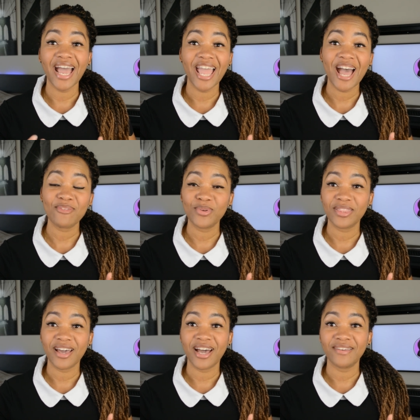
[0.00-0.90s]
I have
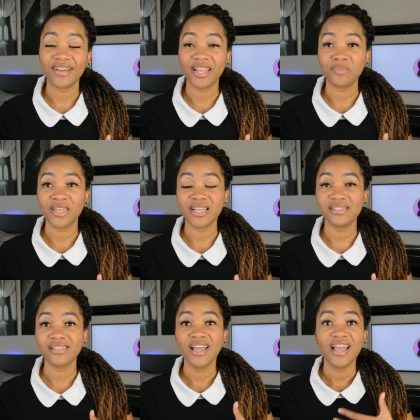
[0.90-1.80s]
with God, right?
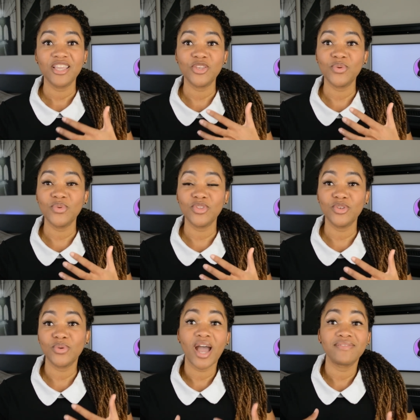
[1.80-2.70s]
Because
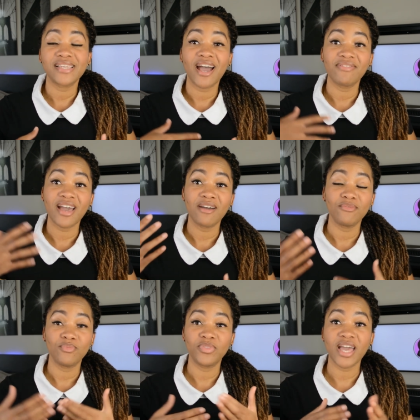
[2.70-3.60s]
you have to have
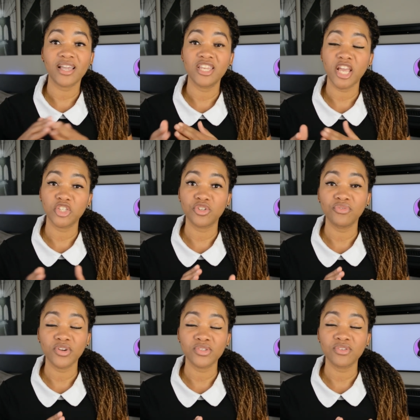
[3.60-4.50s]
that connection
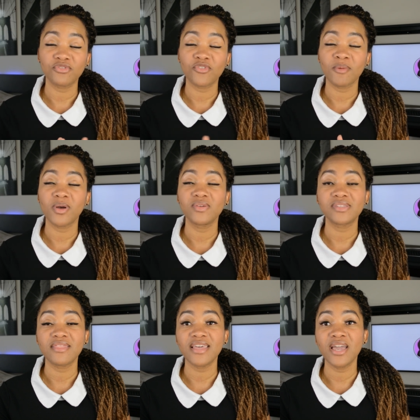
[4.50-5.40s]
first and
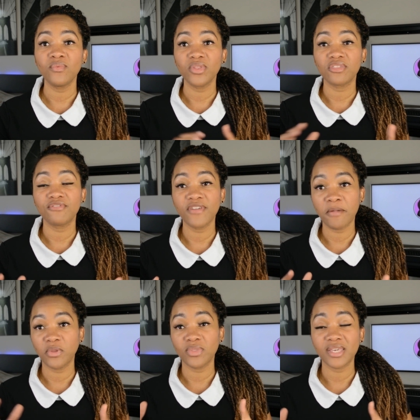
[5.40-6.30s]
foremost. And then with the
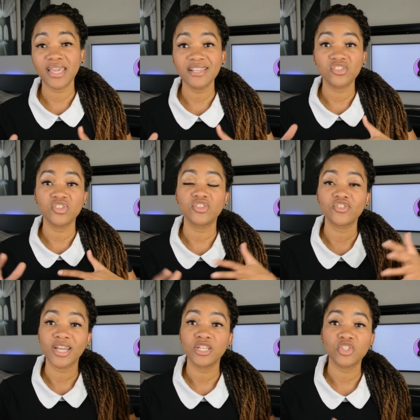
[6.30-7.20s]
family, with the kids, just
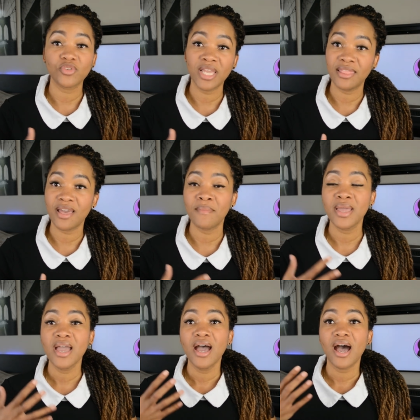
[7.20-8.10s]
trying to train them
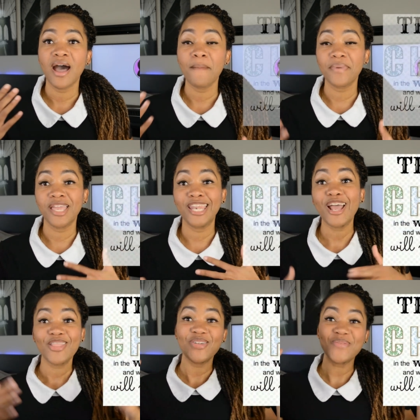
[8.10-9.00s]
up in
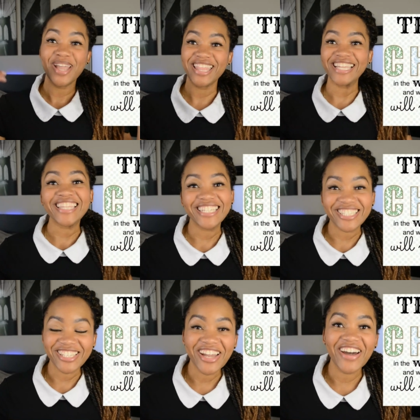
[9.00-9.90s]
the way that they
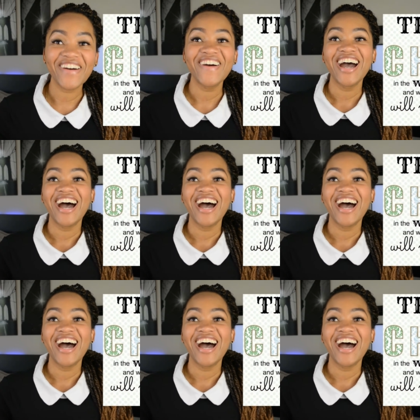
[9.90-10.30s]
should go.